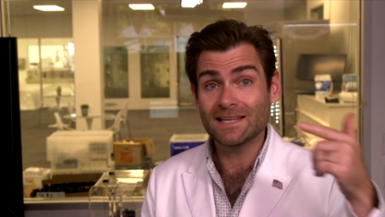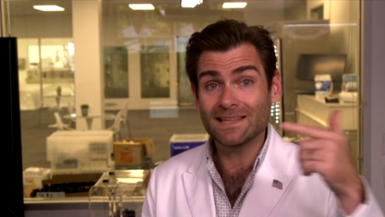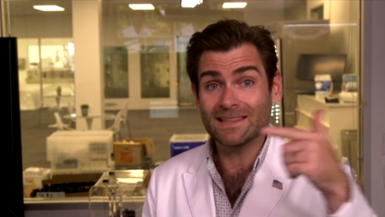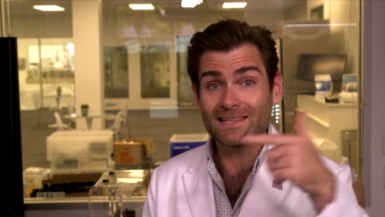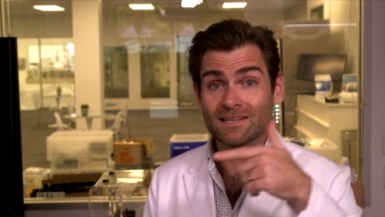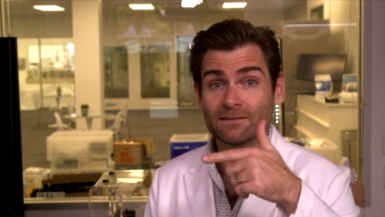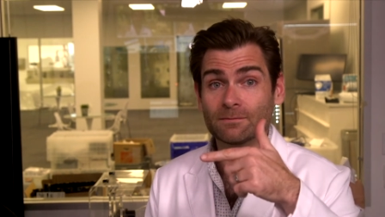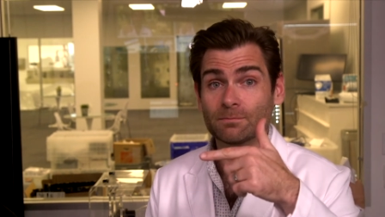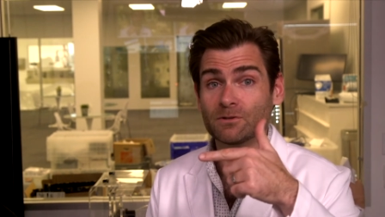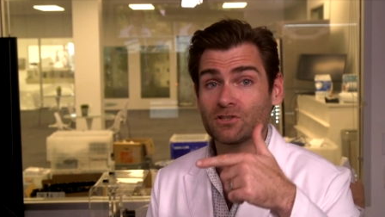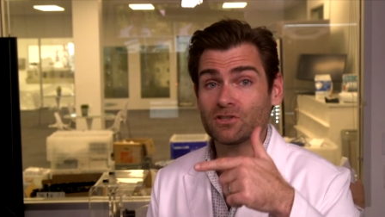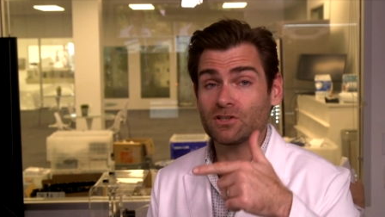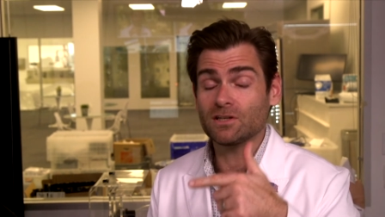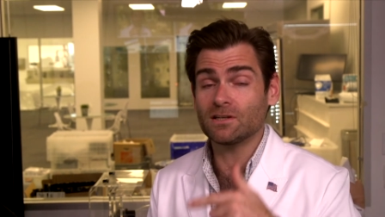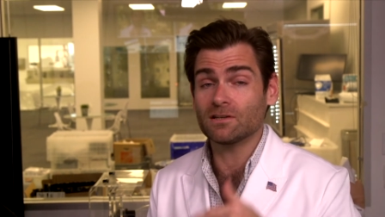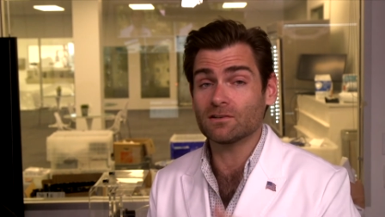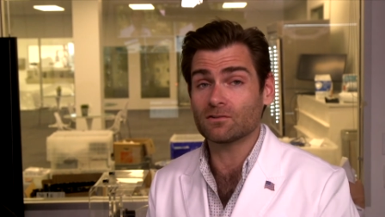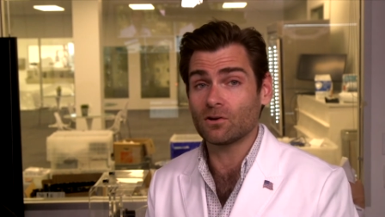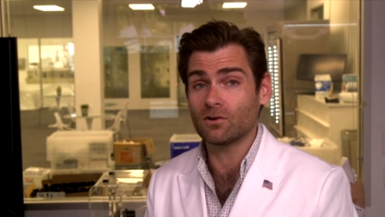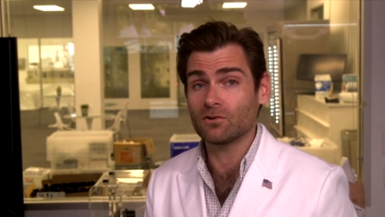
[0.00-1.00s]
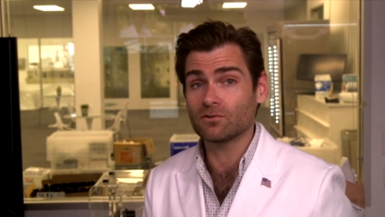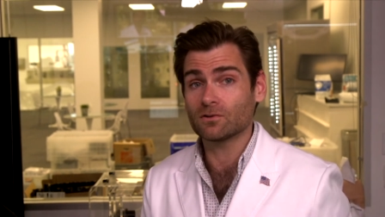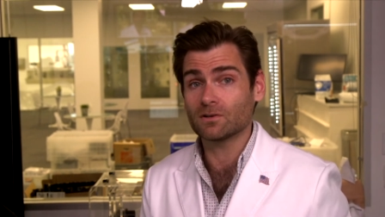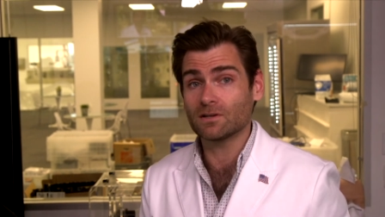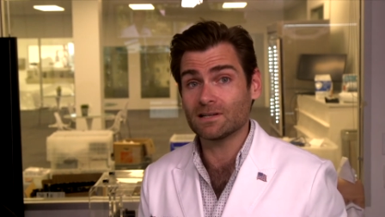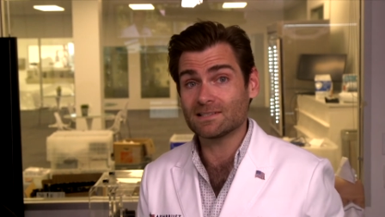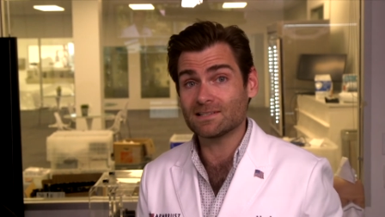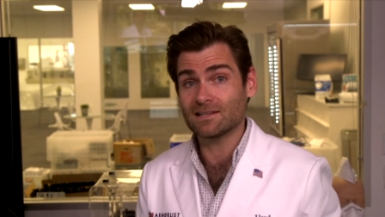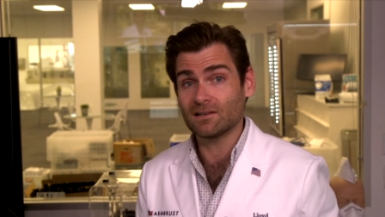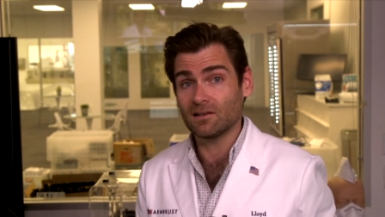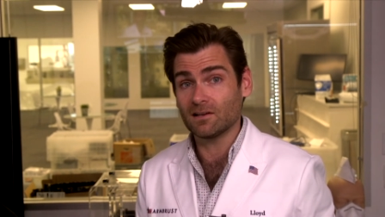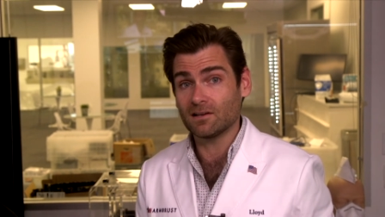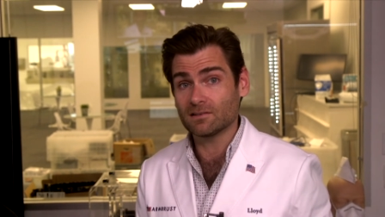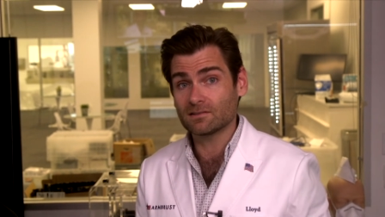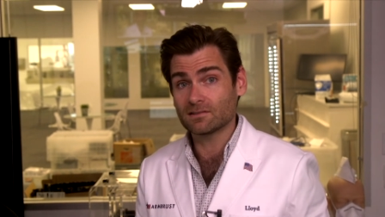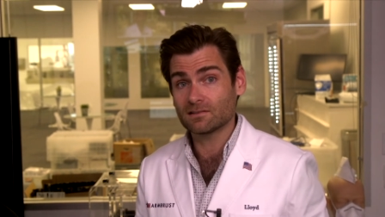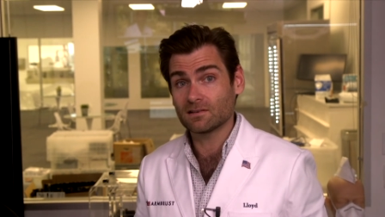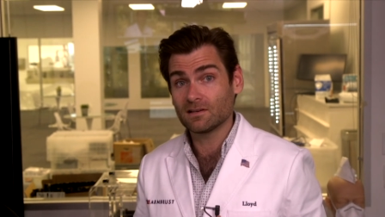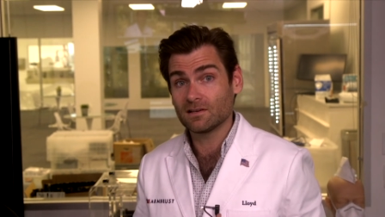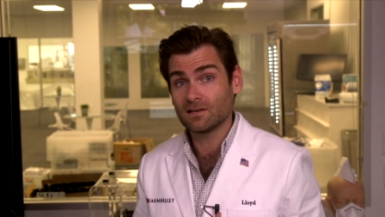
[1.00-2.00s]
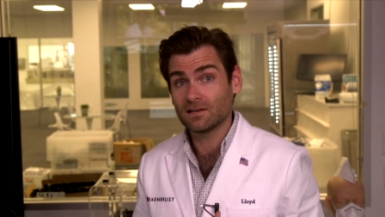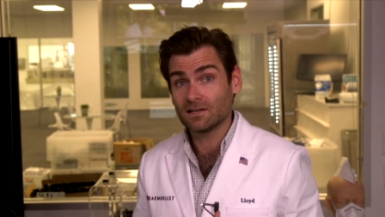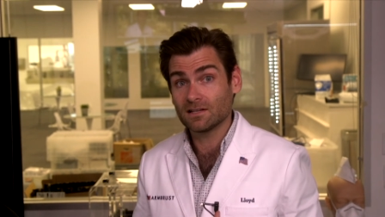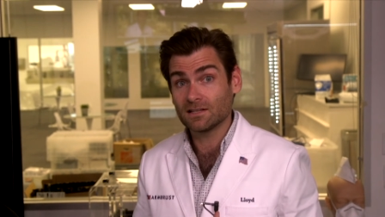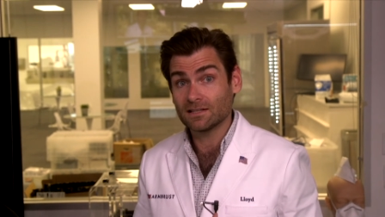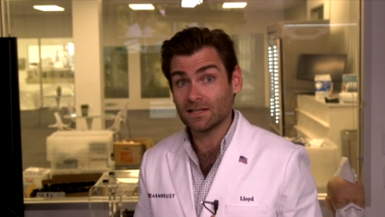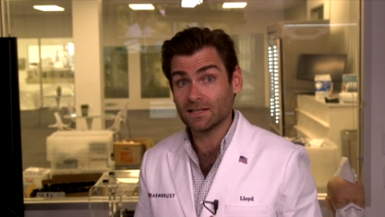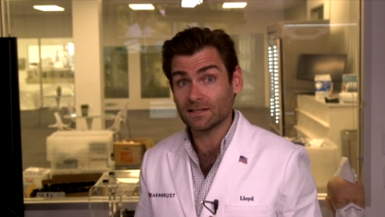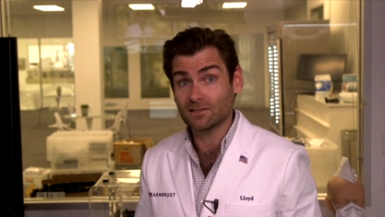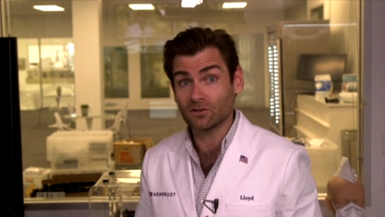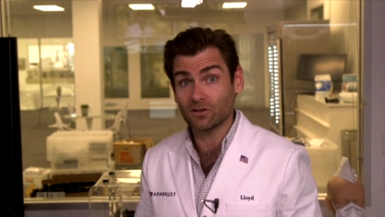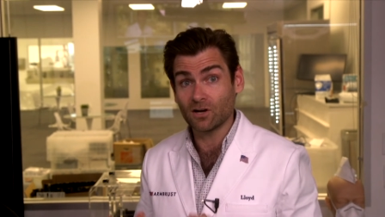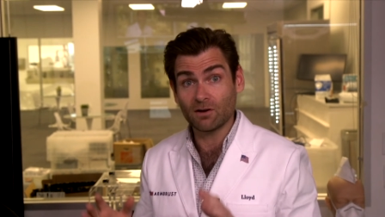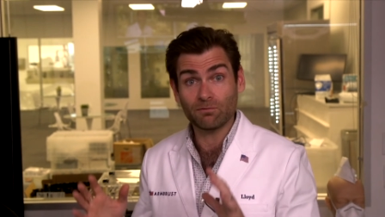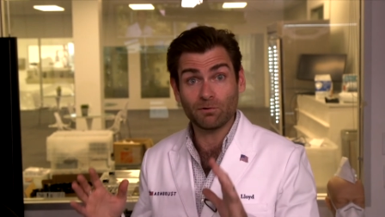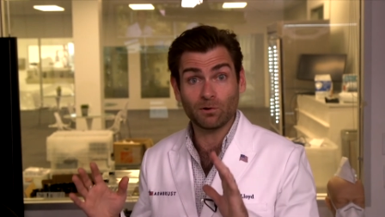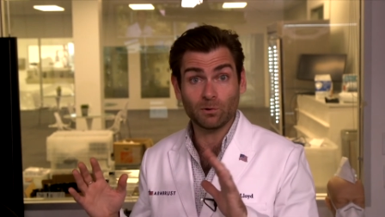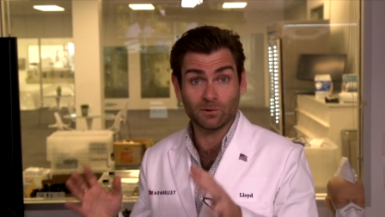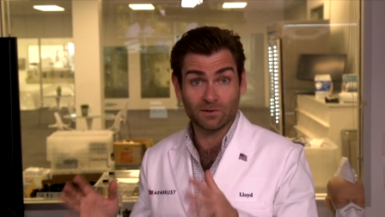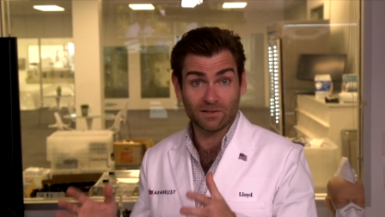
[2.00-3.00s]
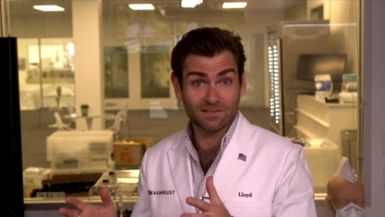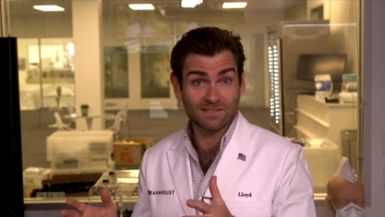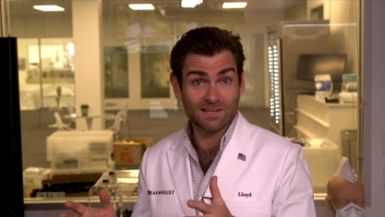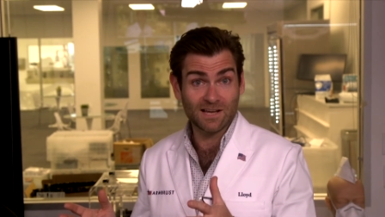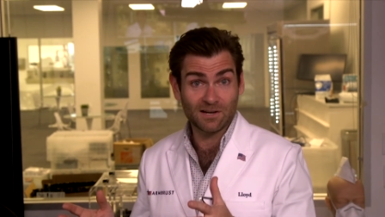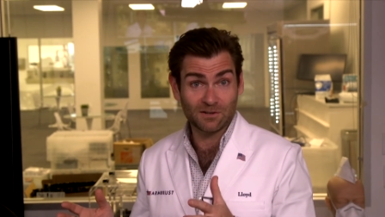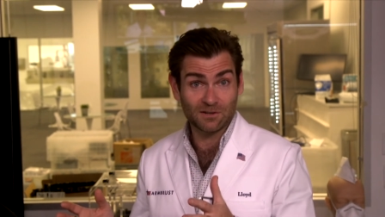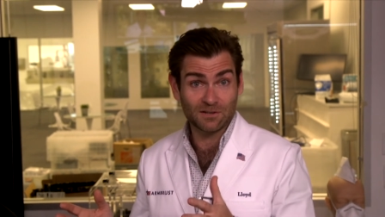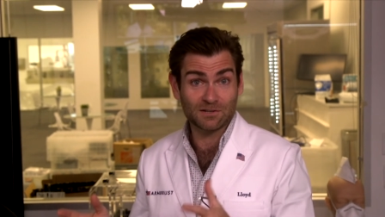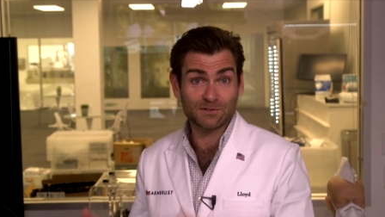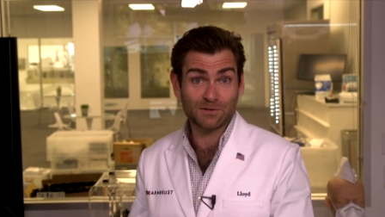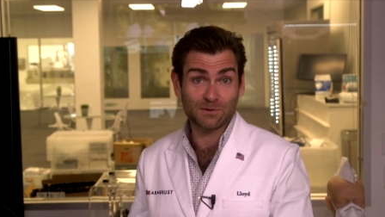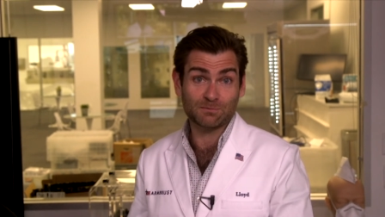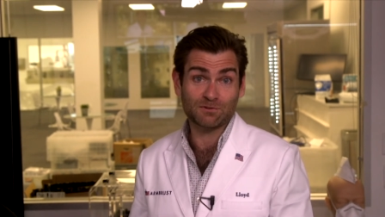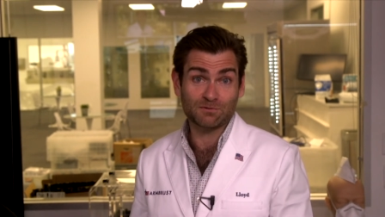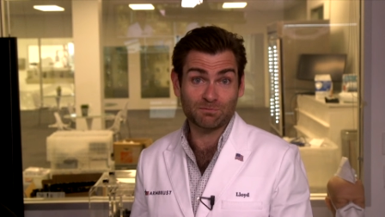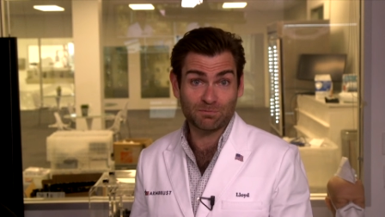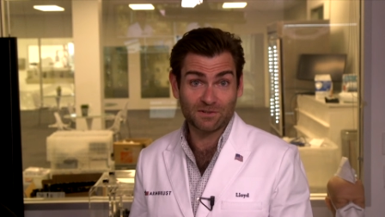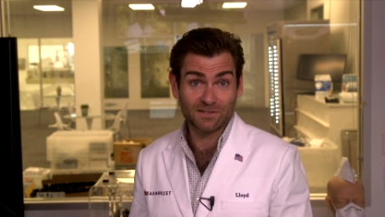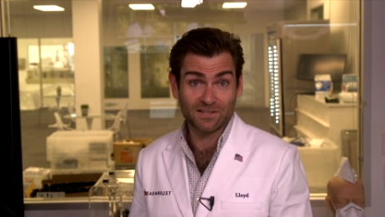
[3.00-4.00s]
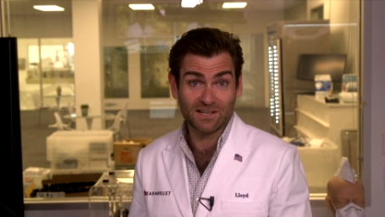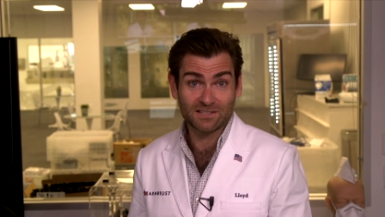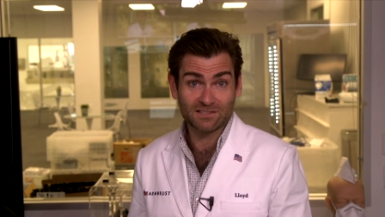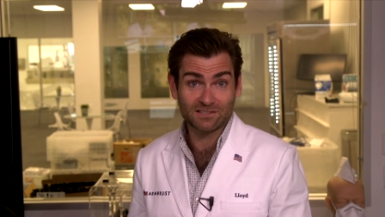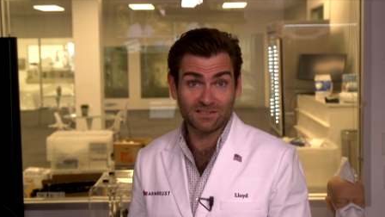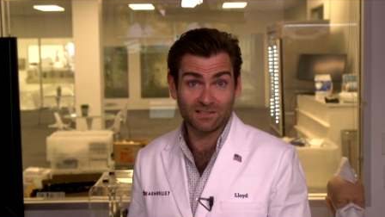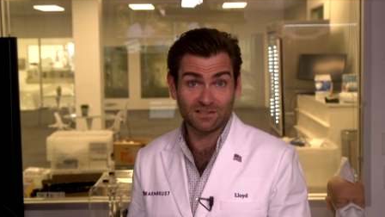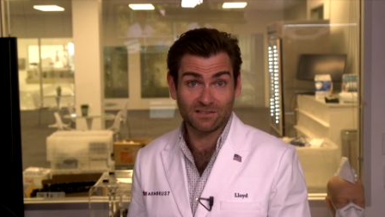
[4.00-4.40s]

this machine is also going to tell us that they're not following the standard in terms of protection.